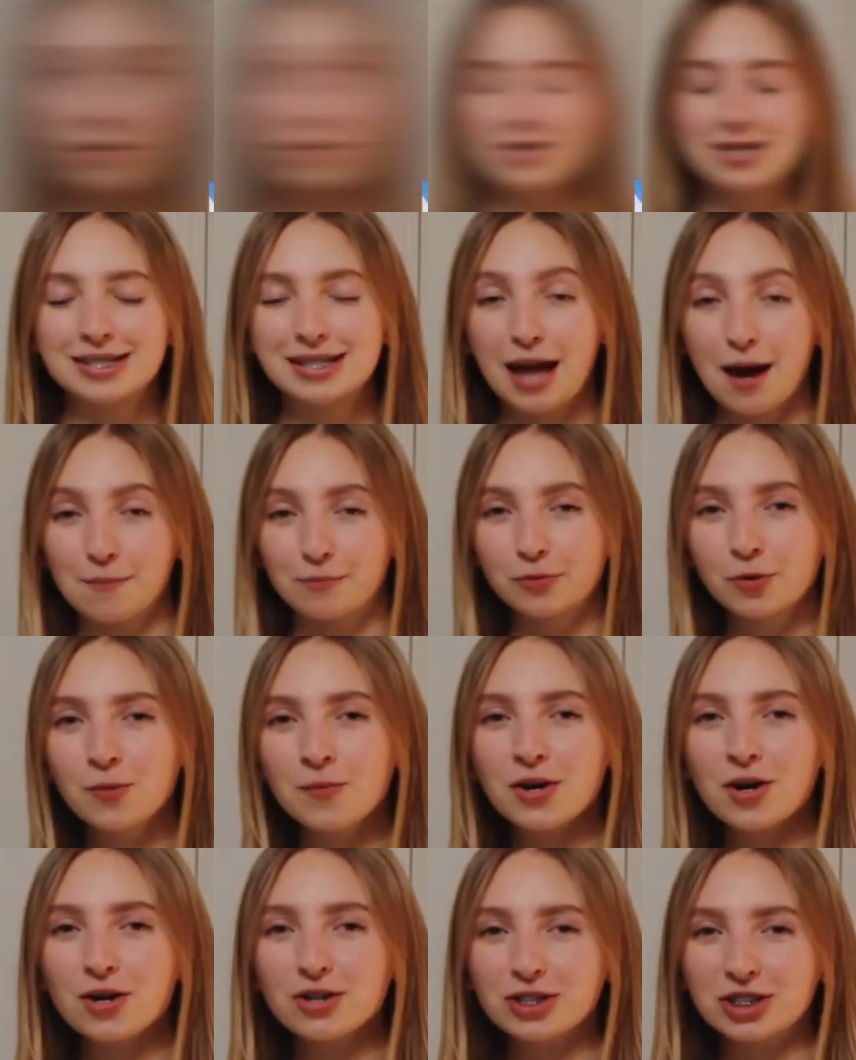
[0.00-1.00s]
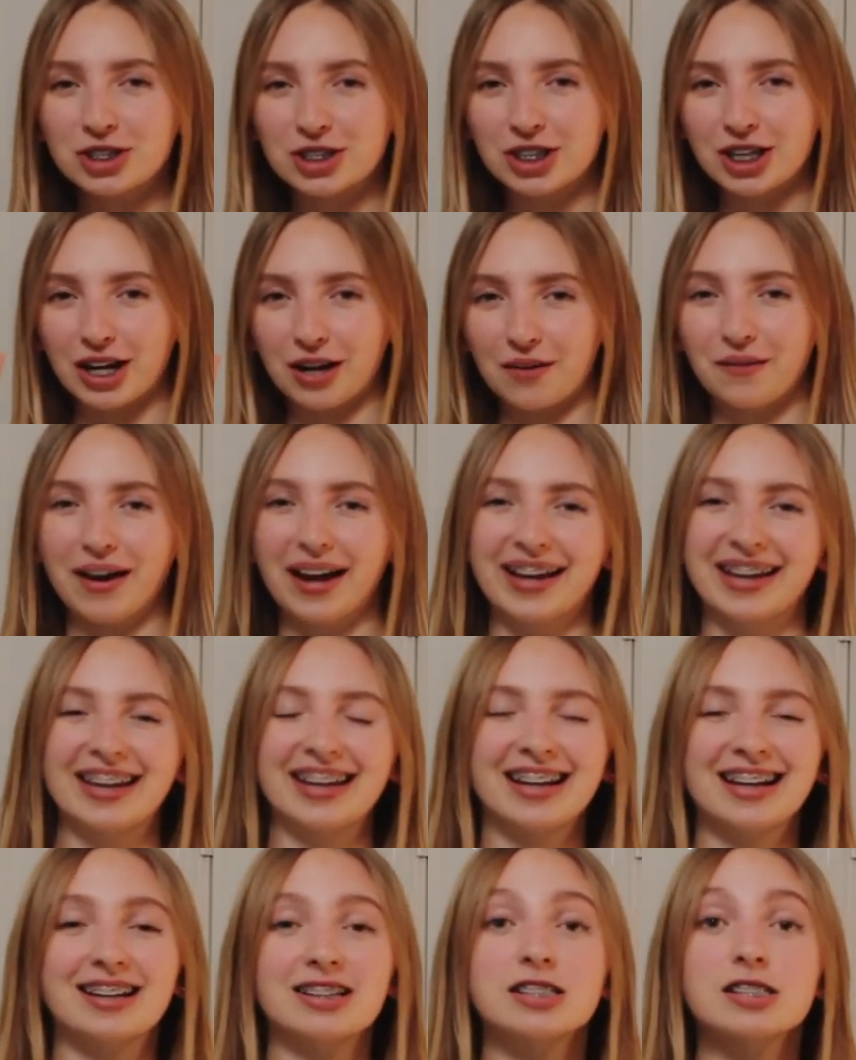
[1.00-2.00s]
Step numero 5,
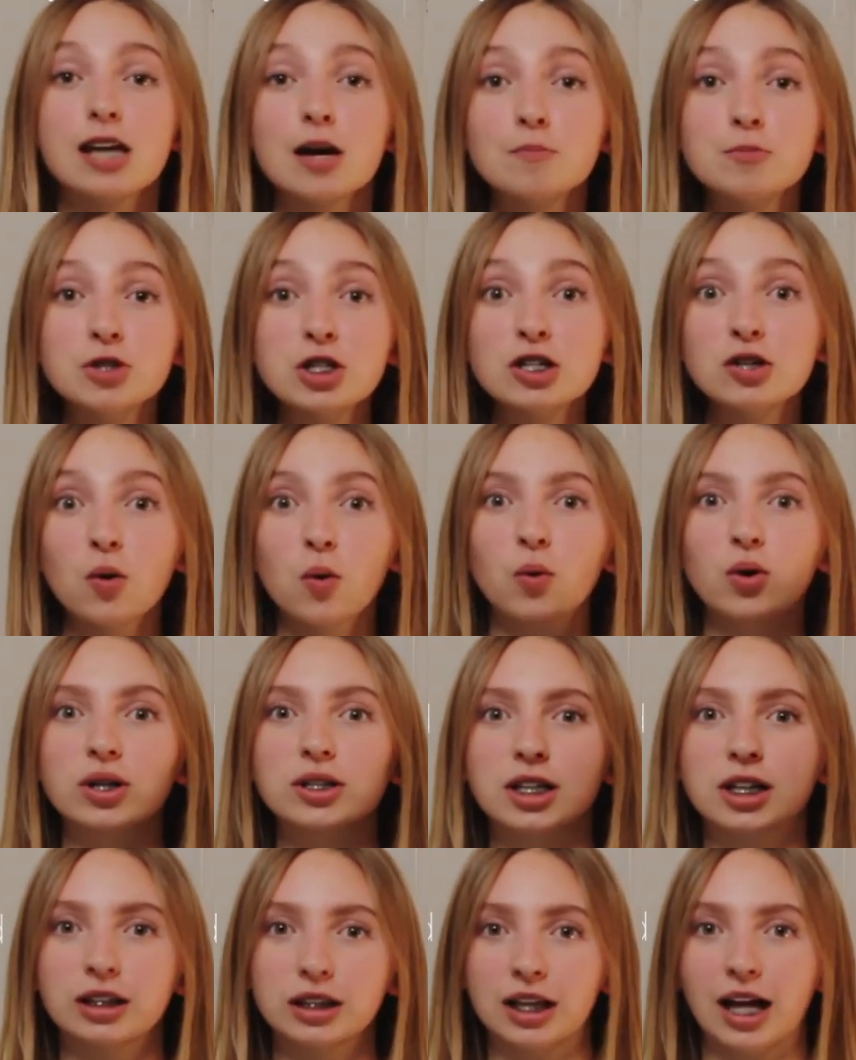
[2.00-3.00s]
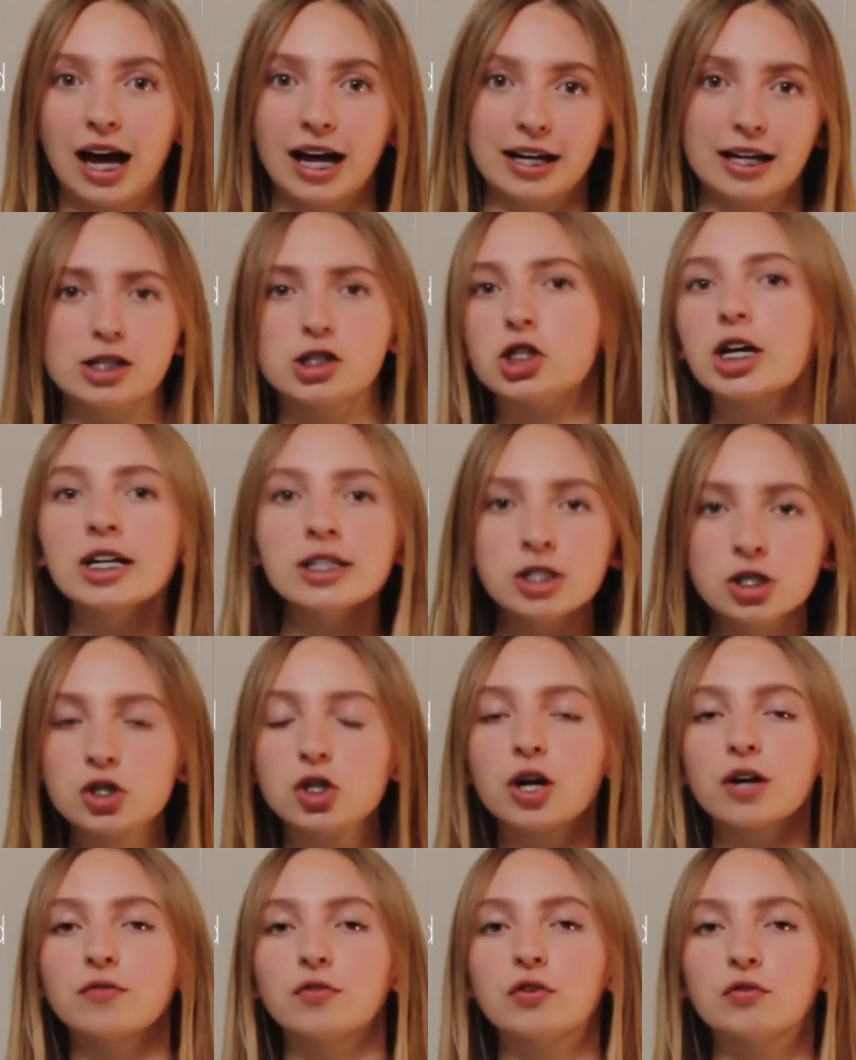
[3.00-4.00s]
getting accepted or declined. And chances
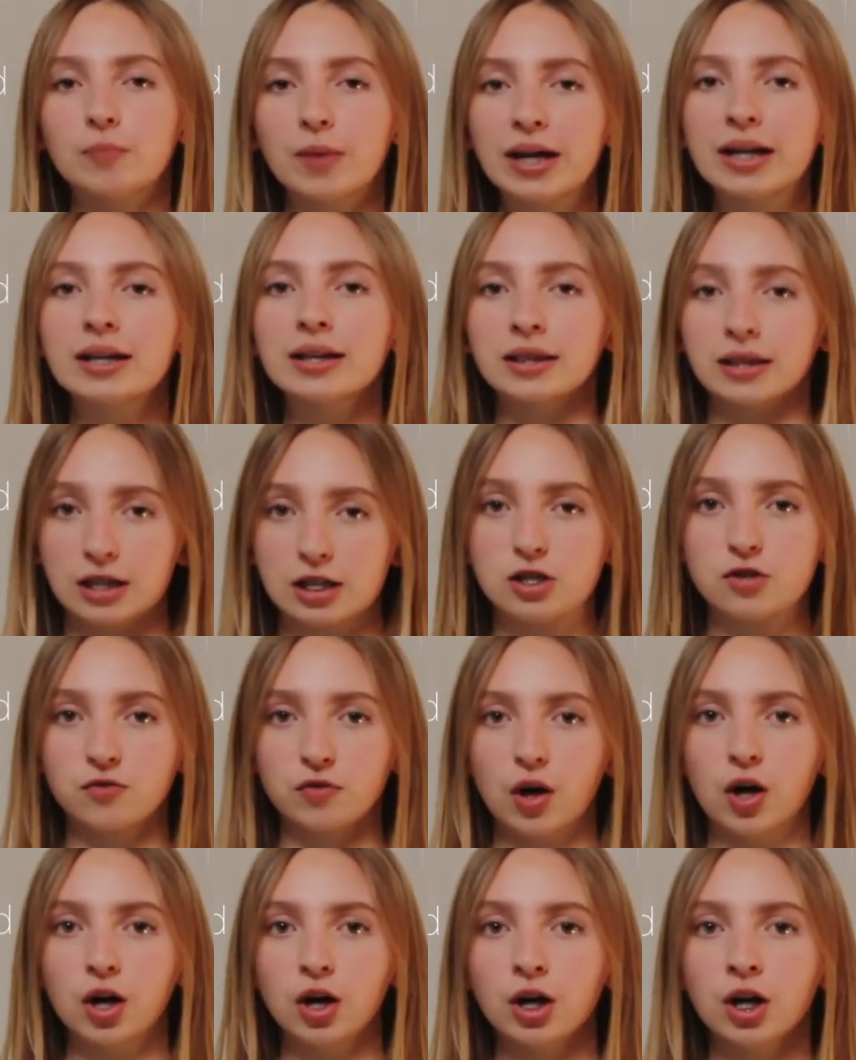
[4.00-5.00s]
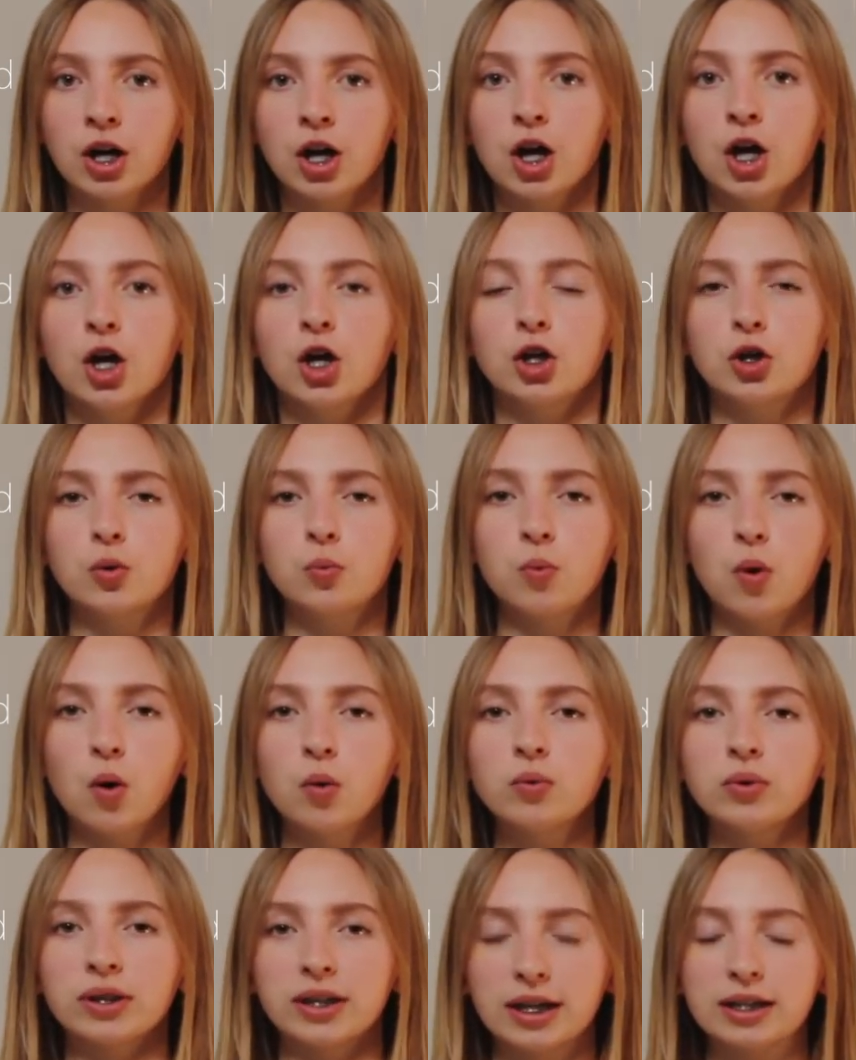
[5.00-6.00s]
are, if you've made it this far, you
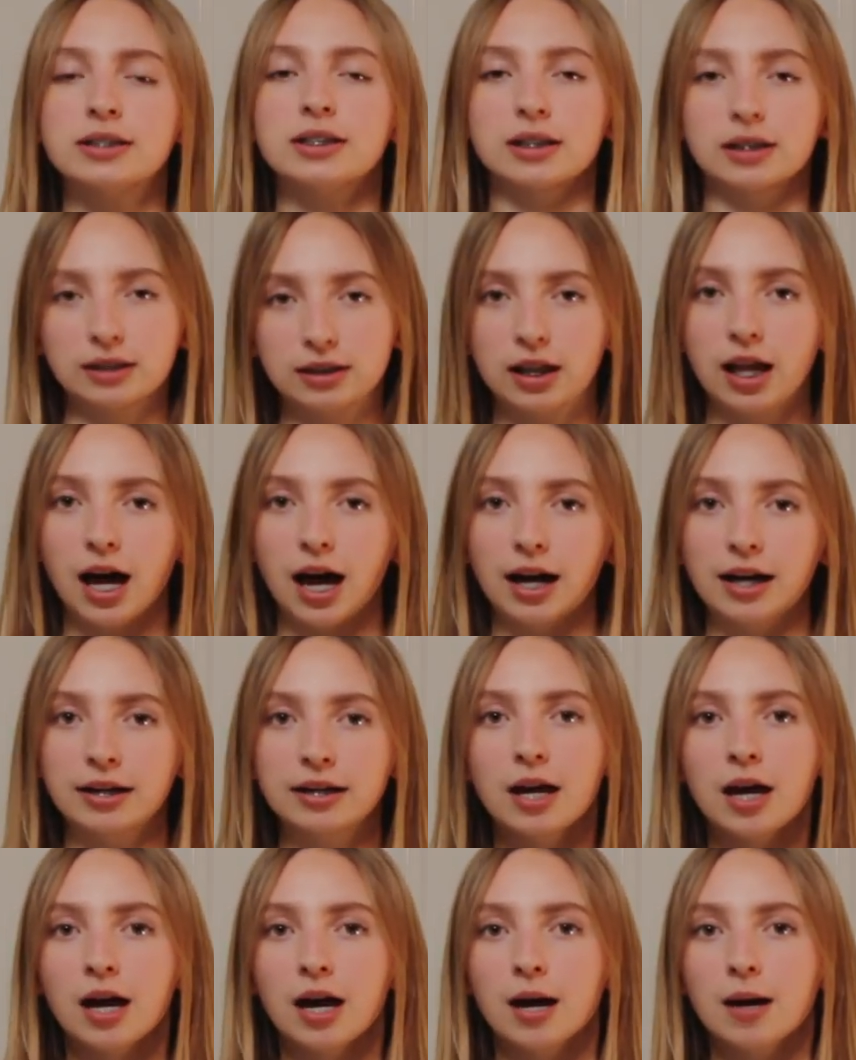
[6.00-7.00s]
won't get declined.